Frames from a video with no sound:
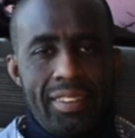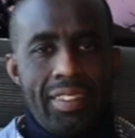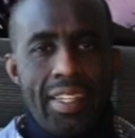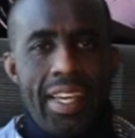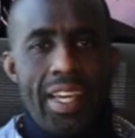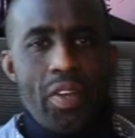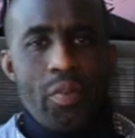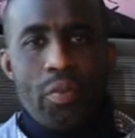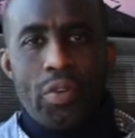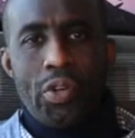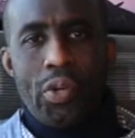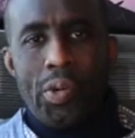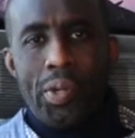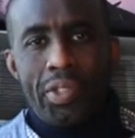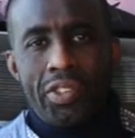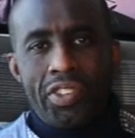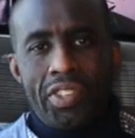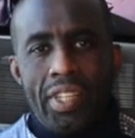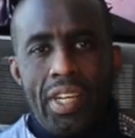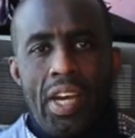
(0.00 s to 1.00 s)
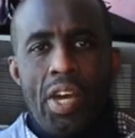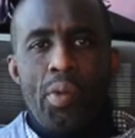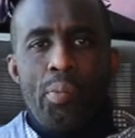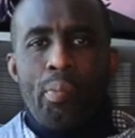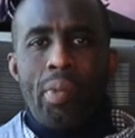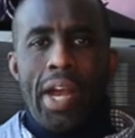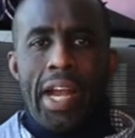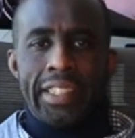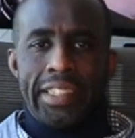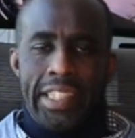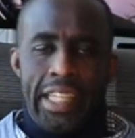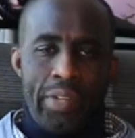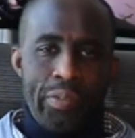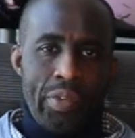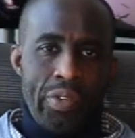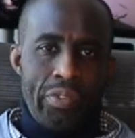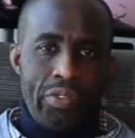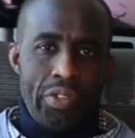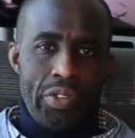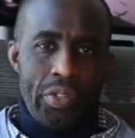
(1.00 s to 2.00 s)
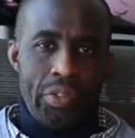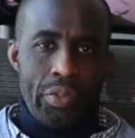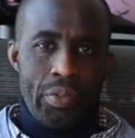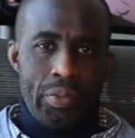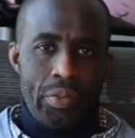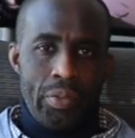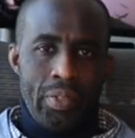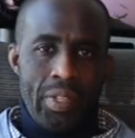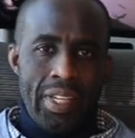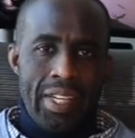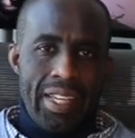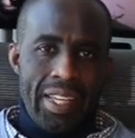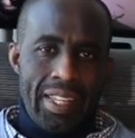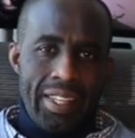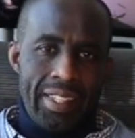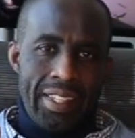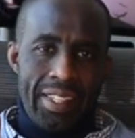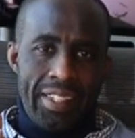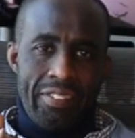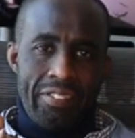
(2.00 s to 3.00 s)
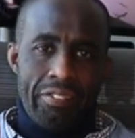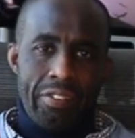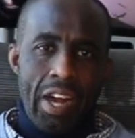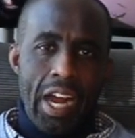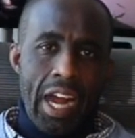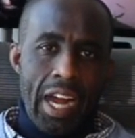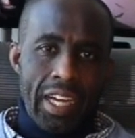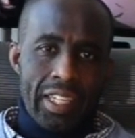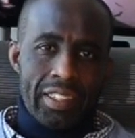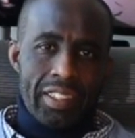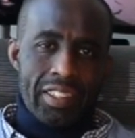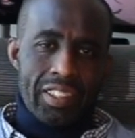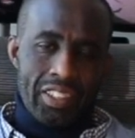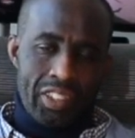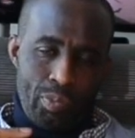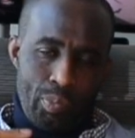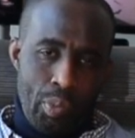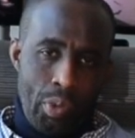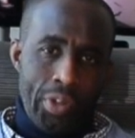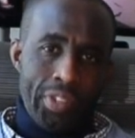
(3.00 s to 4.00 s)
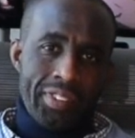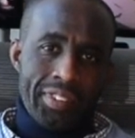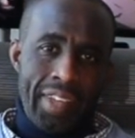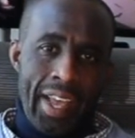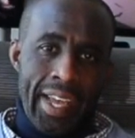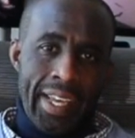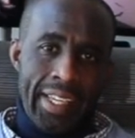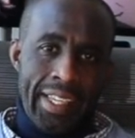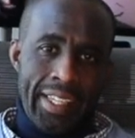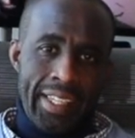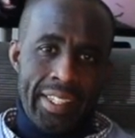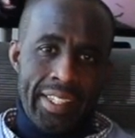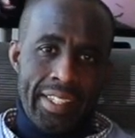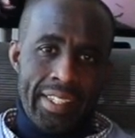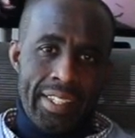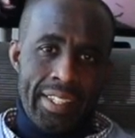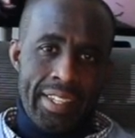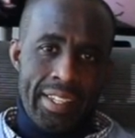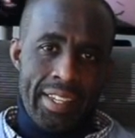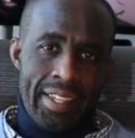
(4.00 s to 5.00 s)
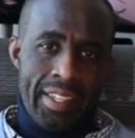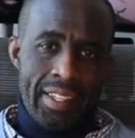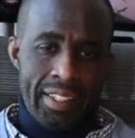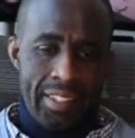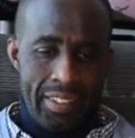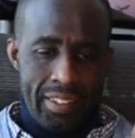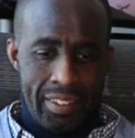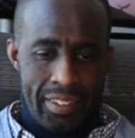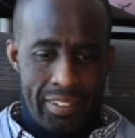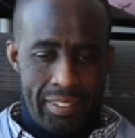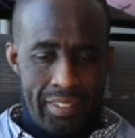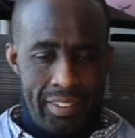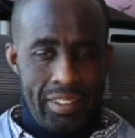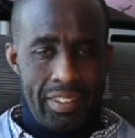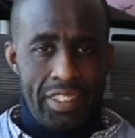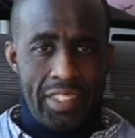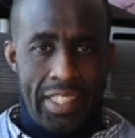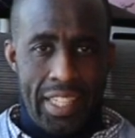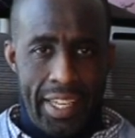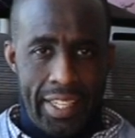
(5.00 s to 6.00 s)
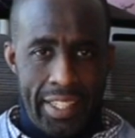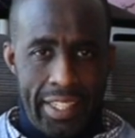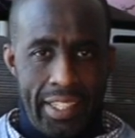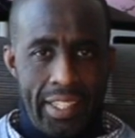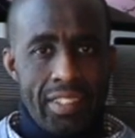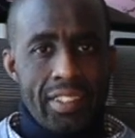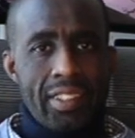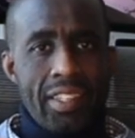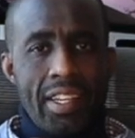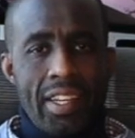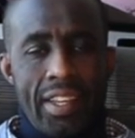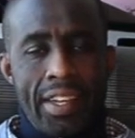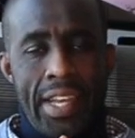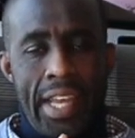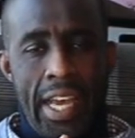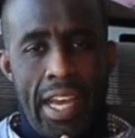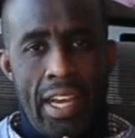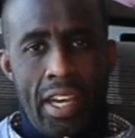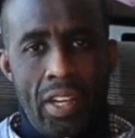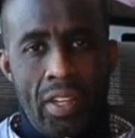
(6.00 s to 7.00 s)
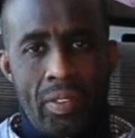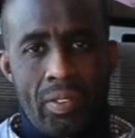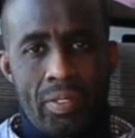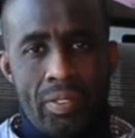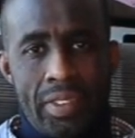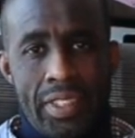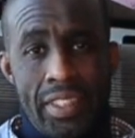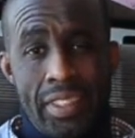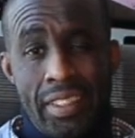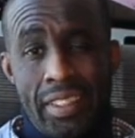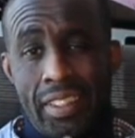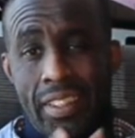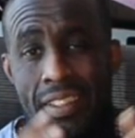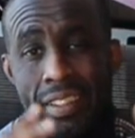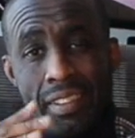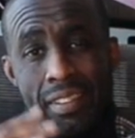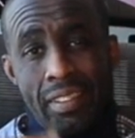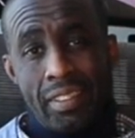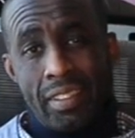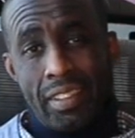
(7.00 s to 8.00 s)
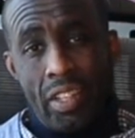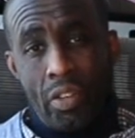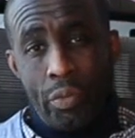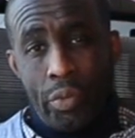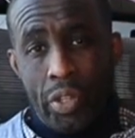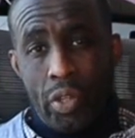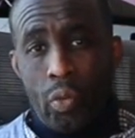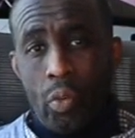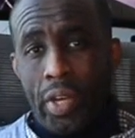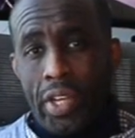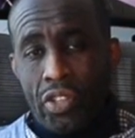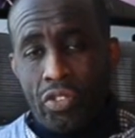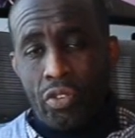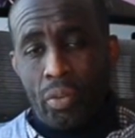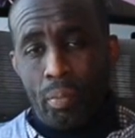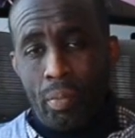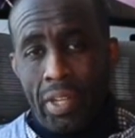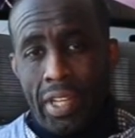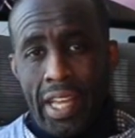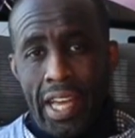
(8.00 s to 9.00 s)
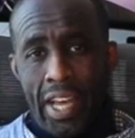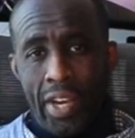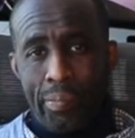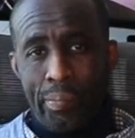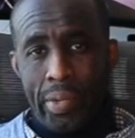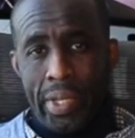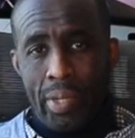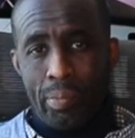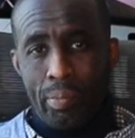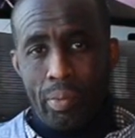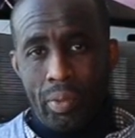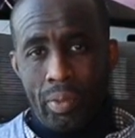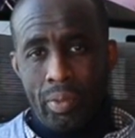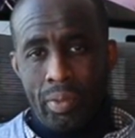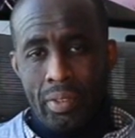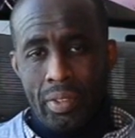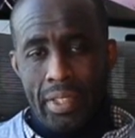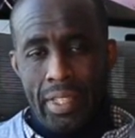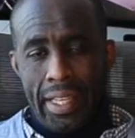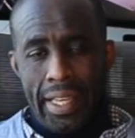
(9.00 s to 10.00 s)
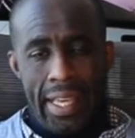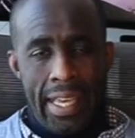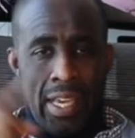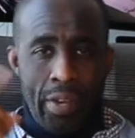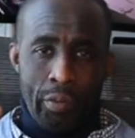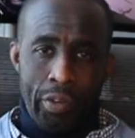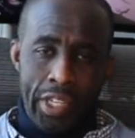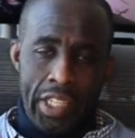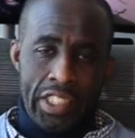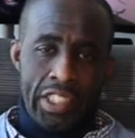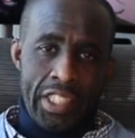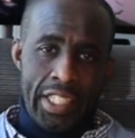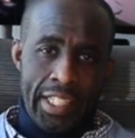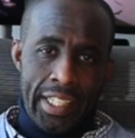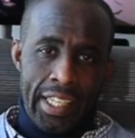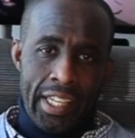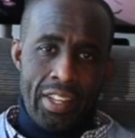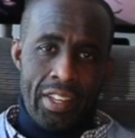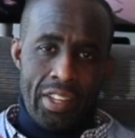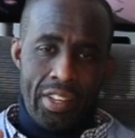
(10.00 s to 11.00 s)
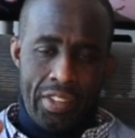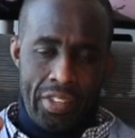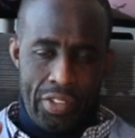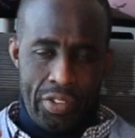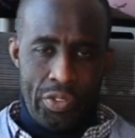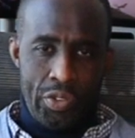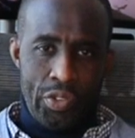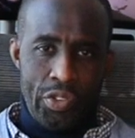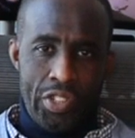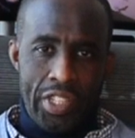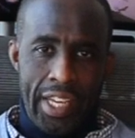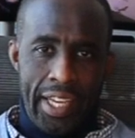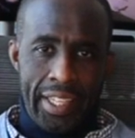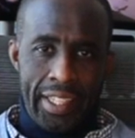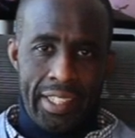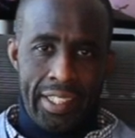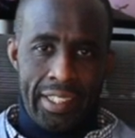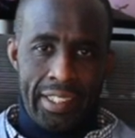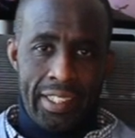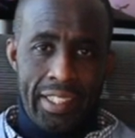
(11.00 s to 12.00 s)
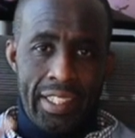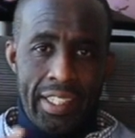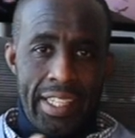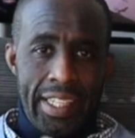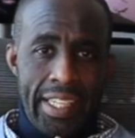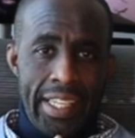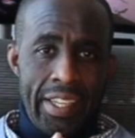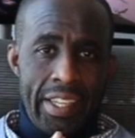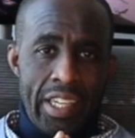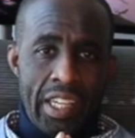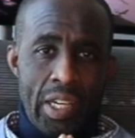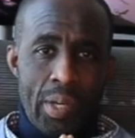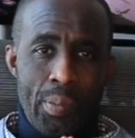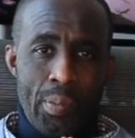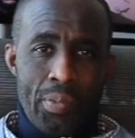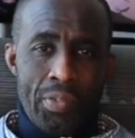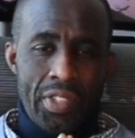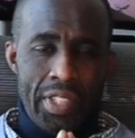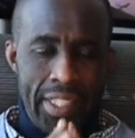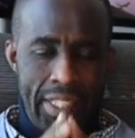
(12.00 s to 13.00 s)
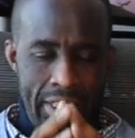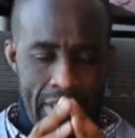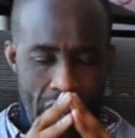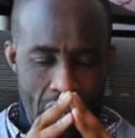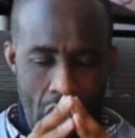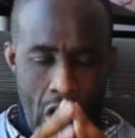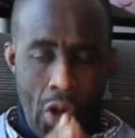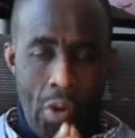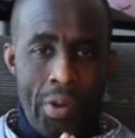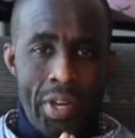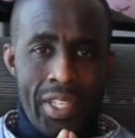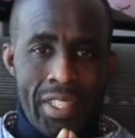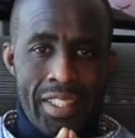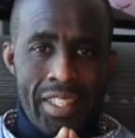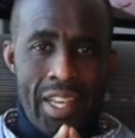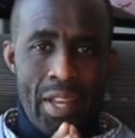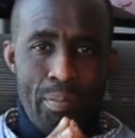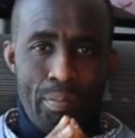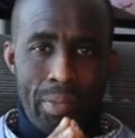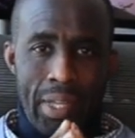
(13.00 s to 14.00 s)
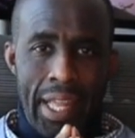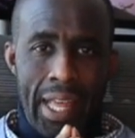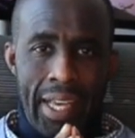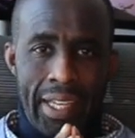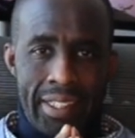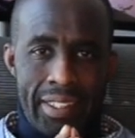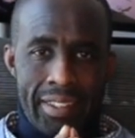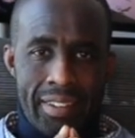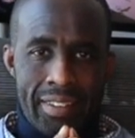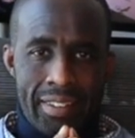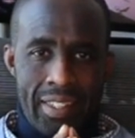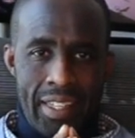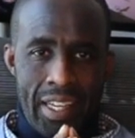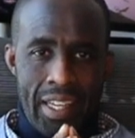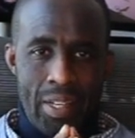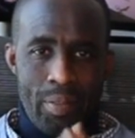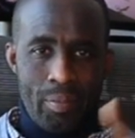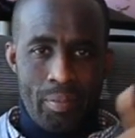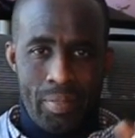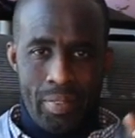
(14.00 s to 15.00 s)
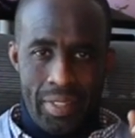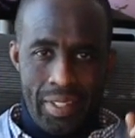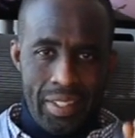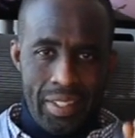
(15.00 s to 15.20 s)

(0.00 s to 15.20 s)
Today we're going to unbox and review the Fox Sport Titan jacket. Now this is a request from a lot of people and we're going to check out their new jacket. It comes in orange and black this time.